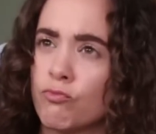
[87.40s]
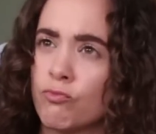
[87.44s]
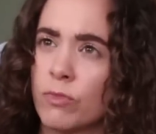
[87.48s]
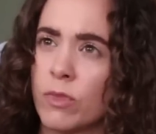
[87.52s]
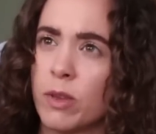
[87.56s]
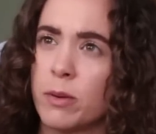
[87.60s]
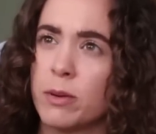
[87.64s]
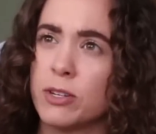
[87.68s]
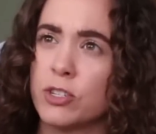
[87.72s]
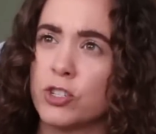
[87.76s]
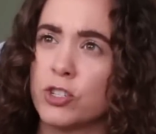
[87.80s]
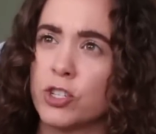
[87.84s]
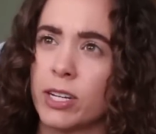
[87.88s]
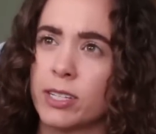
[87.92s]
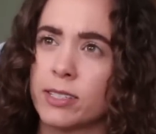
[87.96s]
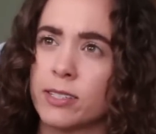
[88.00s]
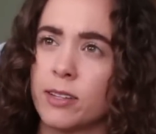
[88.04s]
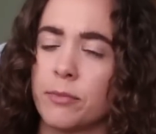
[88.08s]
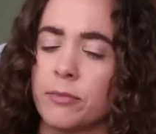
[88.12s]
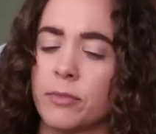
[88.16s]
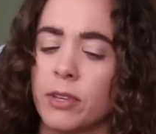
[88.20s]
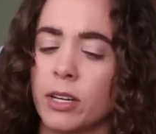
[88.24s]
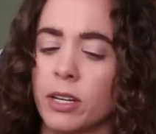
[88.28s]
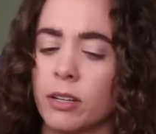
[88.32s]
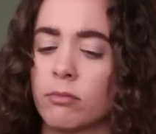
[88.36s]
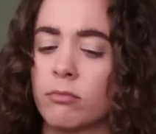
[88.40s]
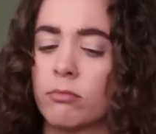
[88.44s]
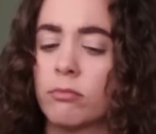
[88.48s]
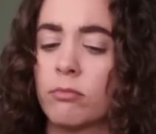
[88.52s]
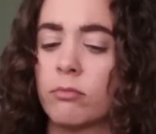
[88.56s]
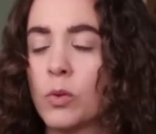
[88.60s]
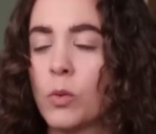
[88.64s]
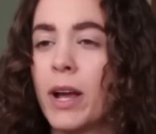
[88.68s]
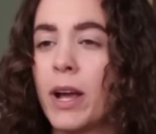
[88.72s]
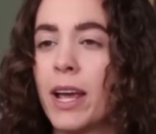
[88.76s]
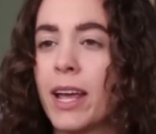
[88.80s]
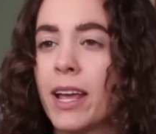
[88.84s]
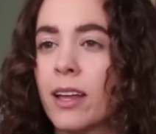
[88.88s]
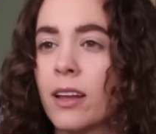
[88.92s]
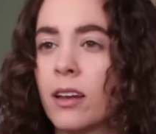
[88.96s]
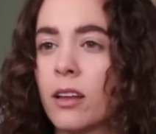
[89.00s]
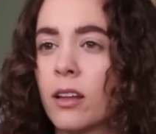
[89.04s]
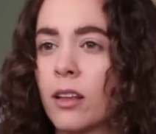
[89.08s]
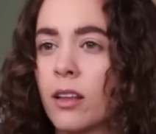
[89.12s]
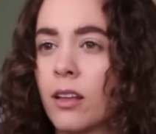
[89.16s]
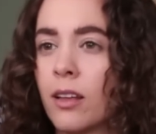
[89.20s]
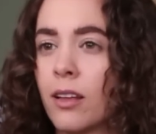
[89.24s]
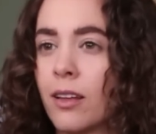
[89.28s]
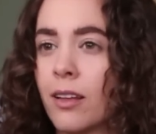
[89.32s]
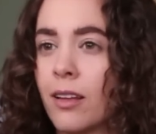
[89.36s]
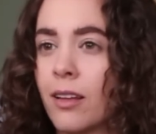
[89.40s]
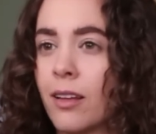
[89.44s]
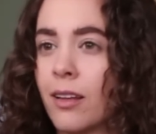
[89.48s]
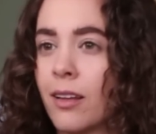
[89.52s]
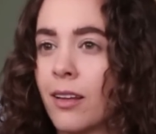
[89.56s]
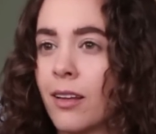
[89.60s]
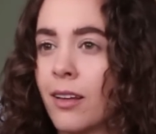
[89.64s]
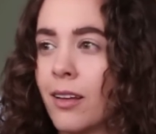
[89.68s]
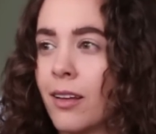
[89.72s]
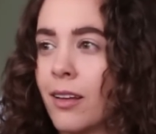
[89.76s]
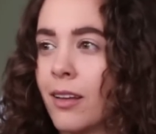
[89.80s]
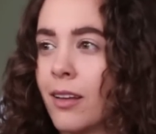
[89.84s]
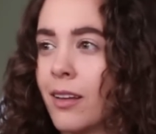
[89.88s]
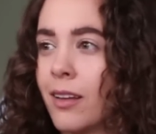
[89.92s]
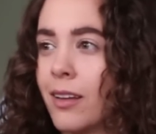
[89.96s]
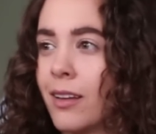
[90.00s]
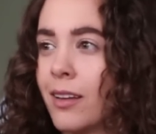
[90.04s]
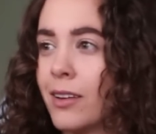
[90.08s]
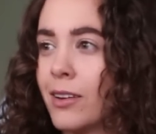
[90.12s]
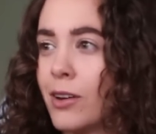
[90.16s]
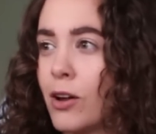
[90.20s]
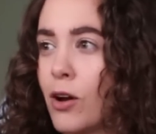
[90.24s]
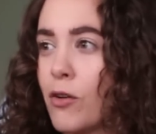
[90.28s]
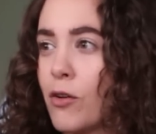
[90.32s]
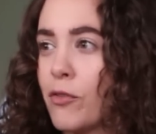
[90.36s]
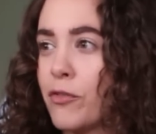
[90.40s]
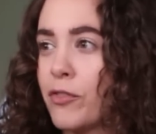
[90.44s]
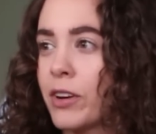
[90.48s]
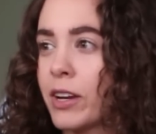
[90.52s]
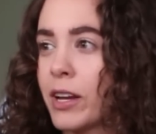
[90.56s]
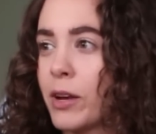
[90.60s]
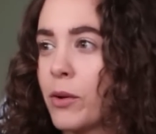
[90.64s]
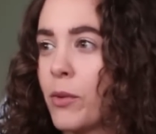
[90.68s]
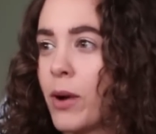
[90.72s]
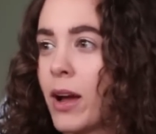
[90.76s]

Let me check something. Wait. No freaking